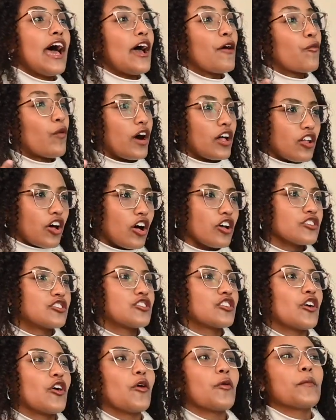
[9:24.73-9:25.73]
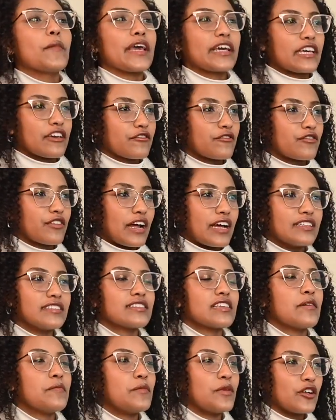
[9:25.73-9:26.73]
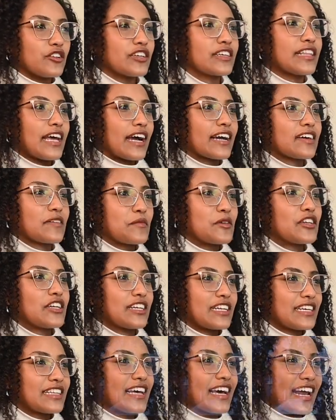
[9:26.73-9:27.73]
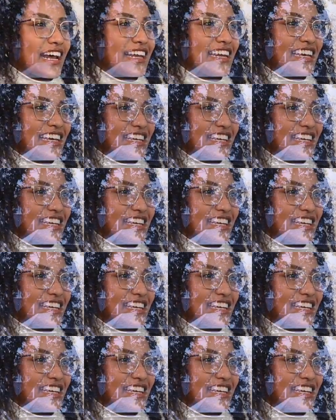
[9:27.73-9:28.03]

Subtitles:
while also making friends and building that community that I need.